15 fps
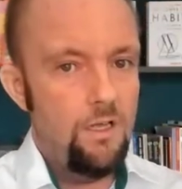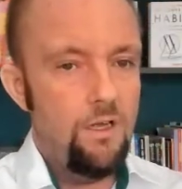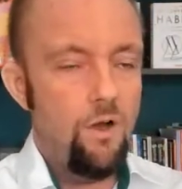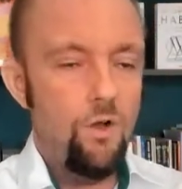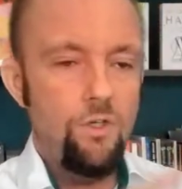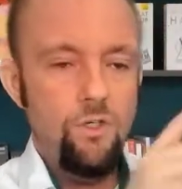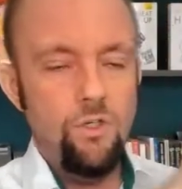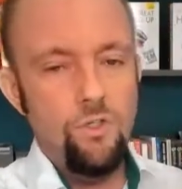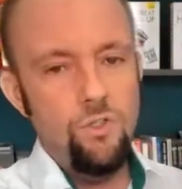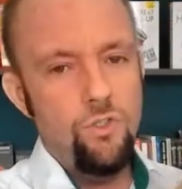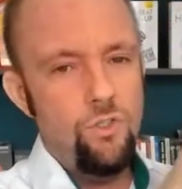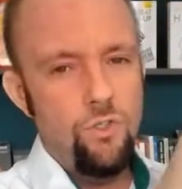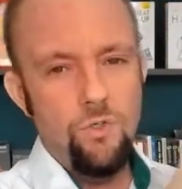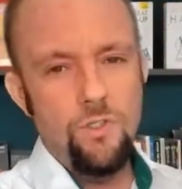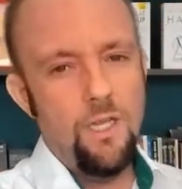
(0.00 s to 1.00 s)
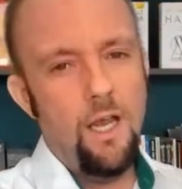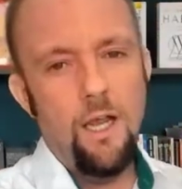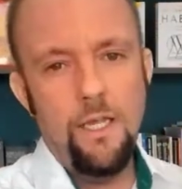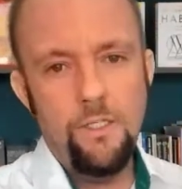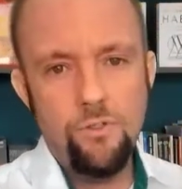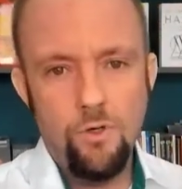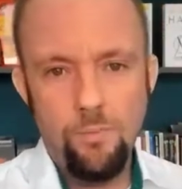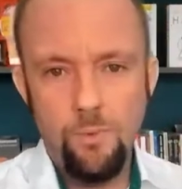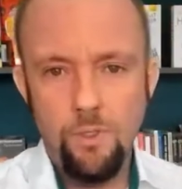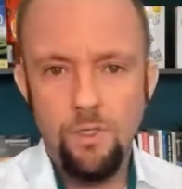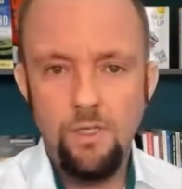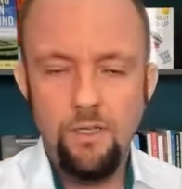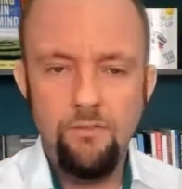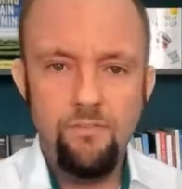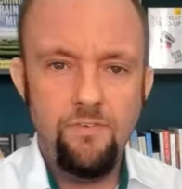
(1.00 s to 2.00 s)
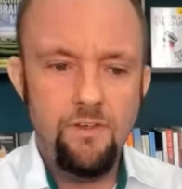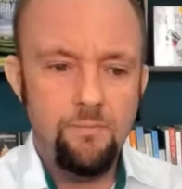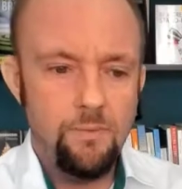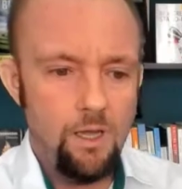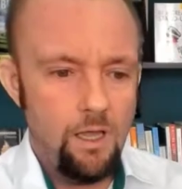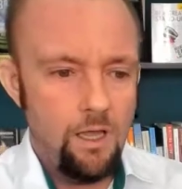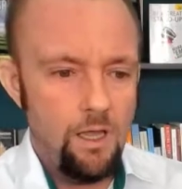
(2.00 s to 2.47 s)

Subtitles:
Or you can just use the eyedropper in Figma.